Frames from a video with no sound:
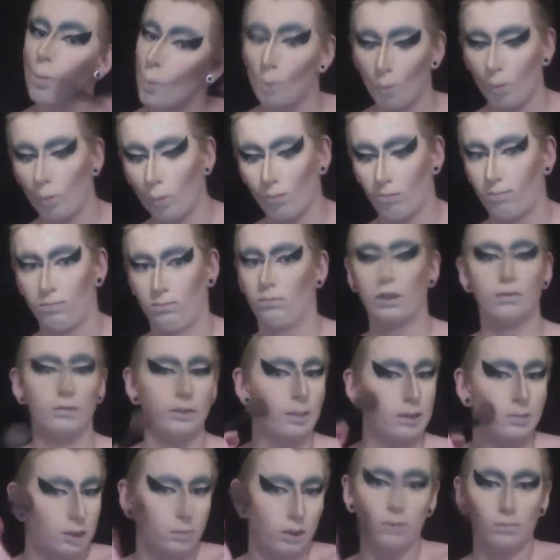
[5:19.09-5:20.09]
it into my neck
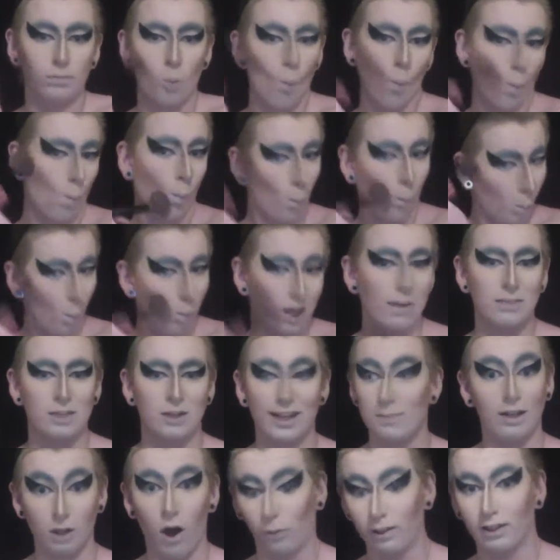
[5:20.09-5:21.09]

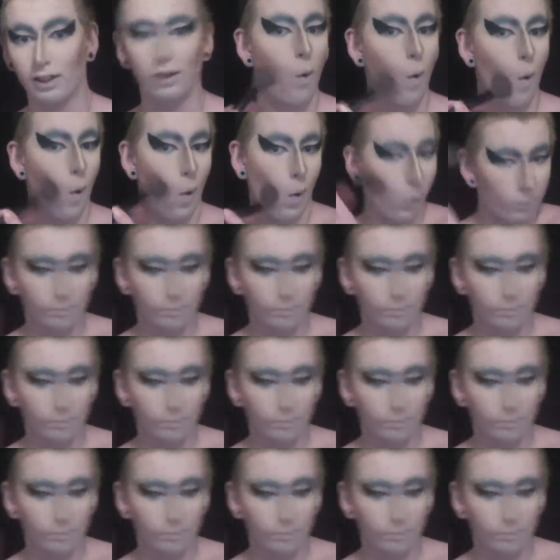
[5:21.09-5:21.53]
decently, not